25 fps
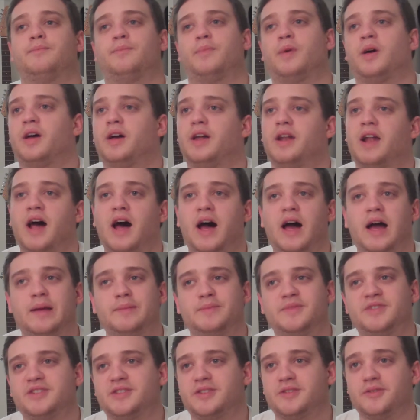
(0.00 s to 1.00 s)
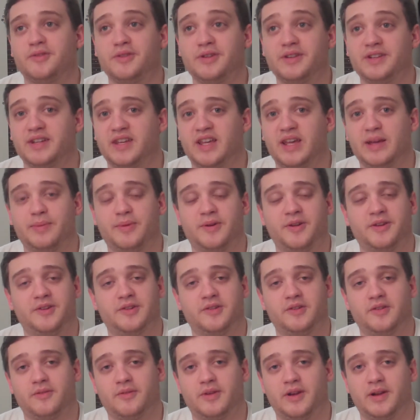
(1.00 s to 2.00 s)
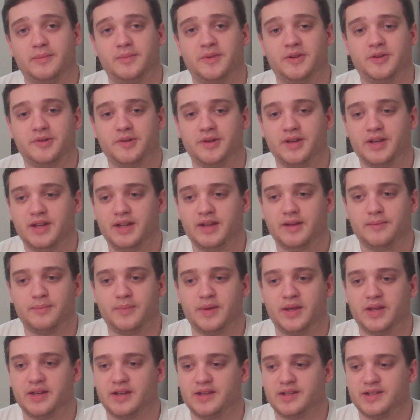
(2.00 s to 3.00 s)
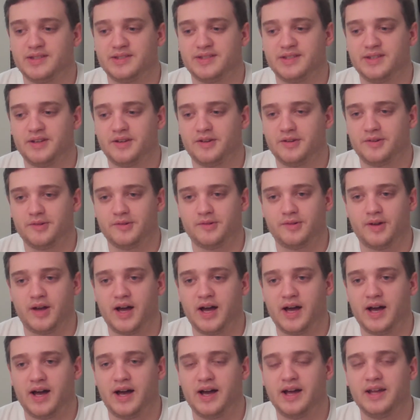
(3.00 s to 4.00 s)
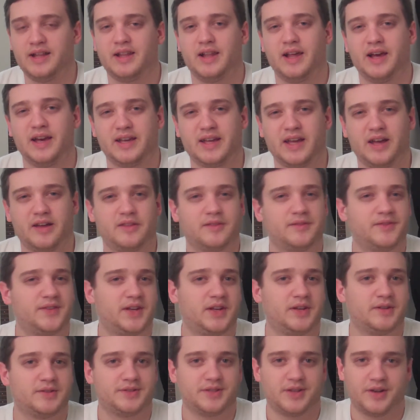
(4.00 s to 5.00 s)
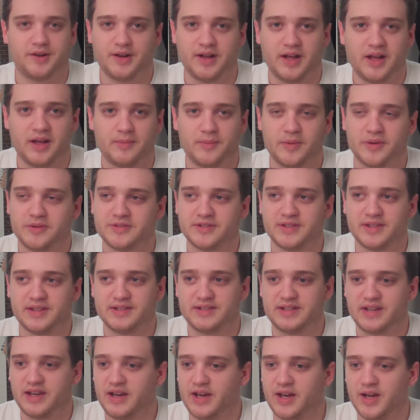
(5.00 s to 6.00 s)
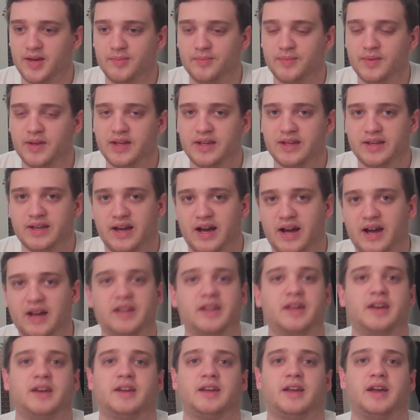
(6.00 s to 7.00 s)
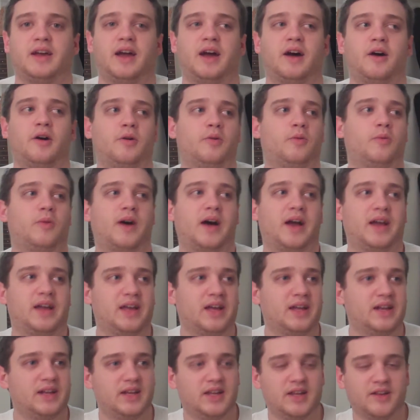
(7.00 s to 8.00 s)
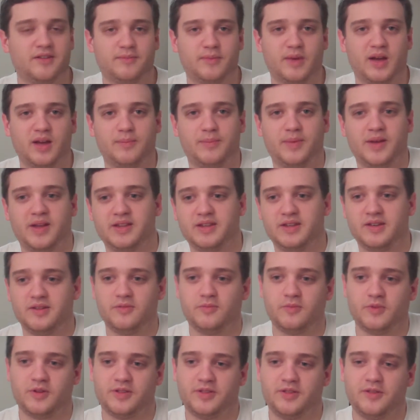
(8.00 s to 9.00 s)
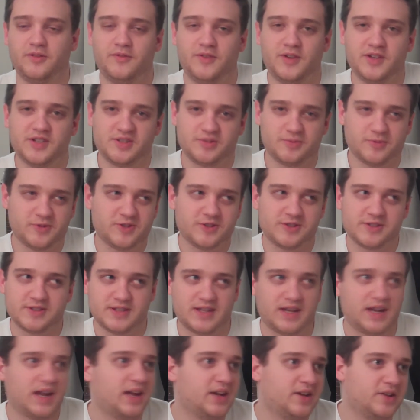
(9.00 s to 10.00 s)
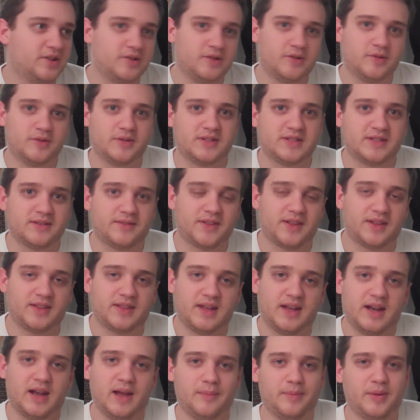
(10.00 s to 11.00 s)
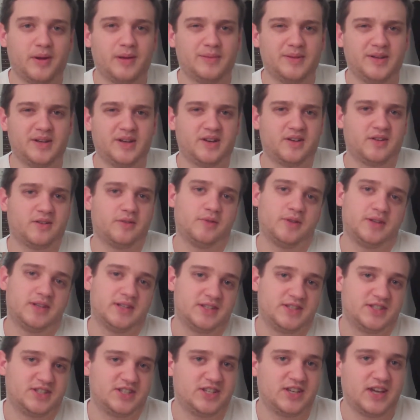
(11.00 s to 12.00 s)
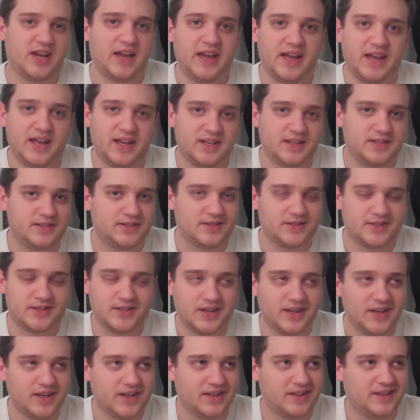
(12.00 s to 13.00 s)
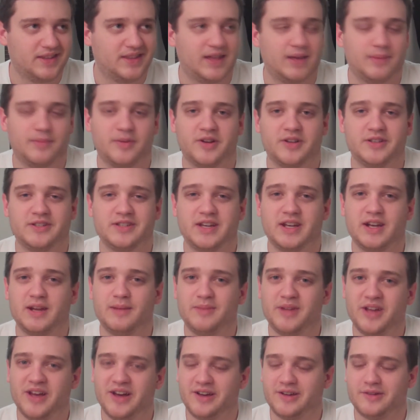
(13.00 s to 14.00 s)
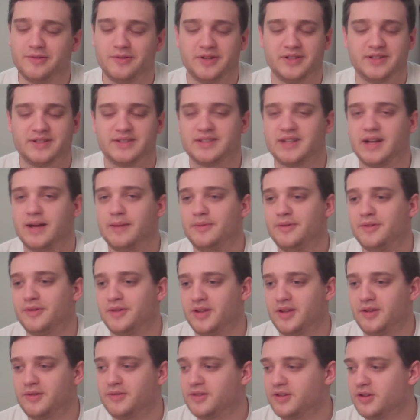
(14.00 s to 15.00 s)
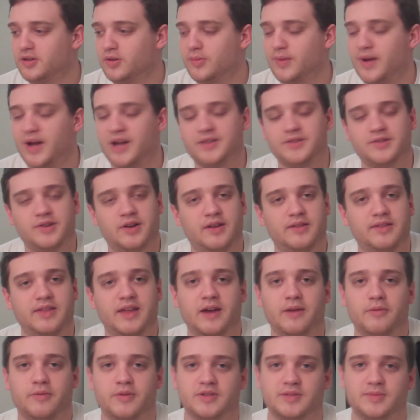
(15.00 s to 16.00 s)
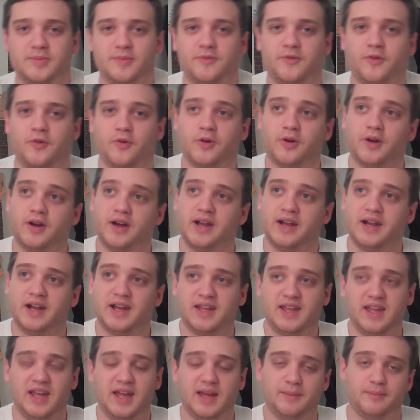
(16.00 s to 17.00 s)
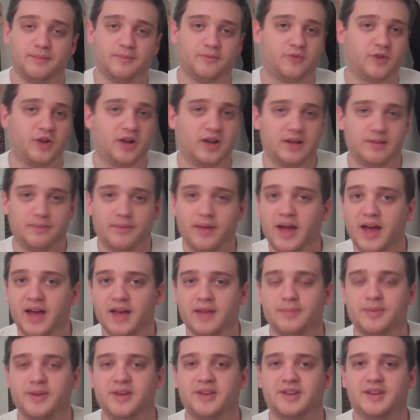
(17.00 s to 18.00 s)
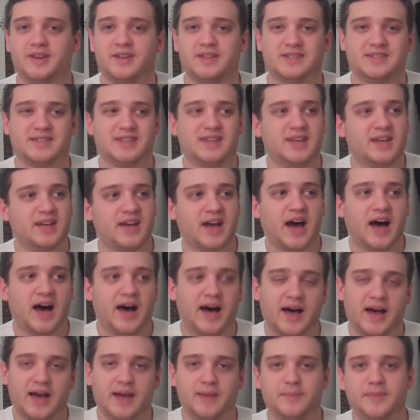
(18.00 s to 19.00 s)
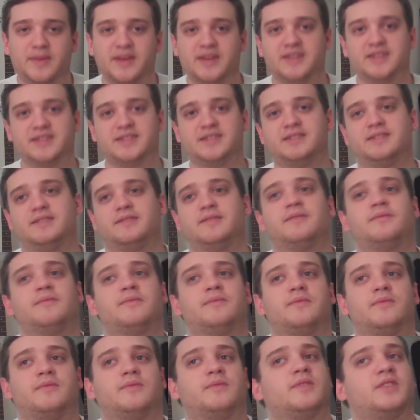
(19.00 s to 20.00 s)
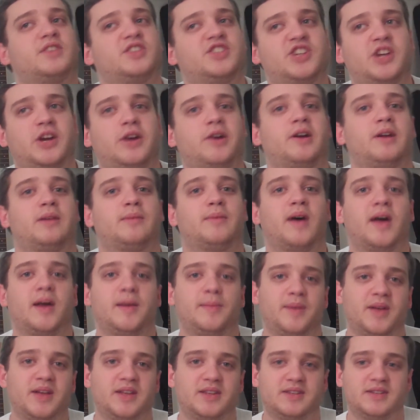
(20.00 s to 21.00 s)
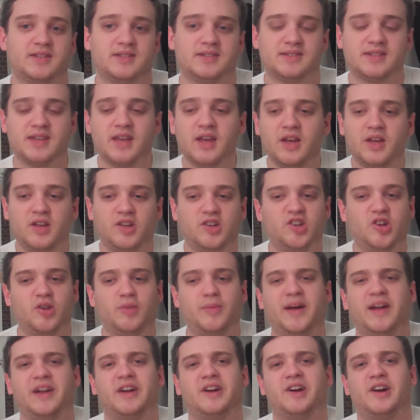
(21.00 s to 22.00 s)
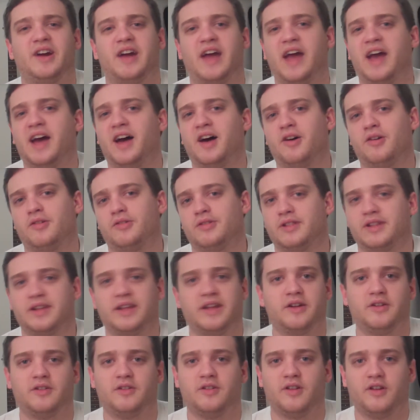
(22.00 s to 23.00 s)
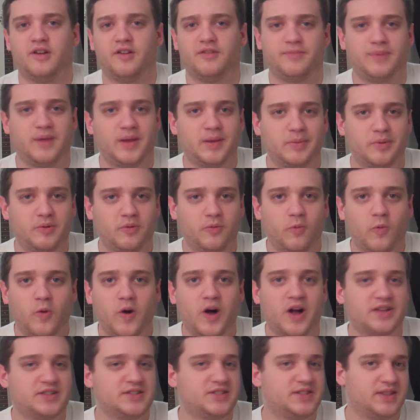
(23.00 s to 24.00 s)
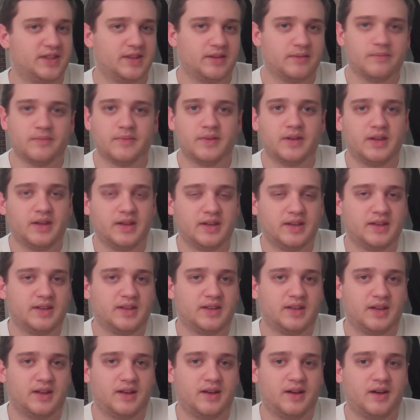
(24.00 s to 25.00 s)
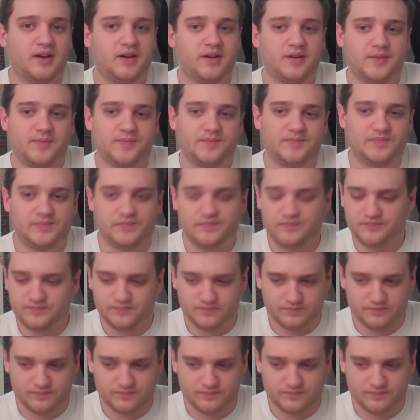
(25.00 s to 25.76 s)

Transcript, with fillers: but I'm just going to keep on doing what I'm doing because, you know, I like how the videos turn out most of the time. I like how I kind of give my opinion with the visuals that I do and stuff like that. I'm probably not going to change that much, and I'm not going to stop doing YouTube. I tried that once before, and I came running back because I miss sharing my opinions, no matter how little of people watch them. Um,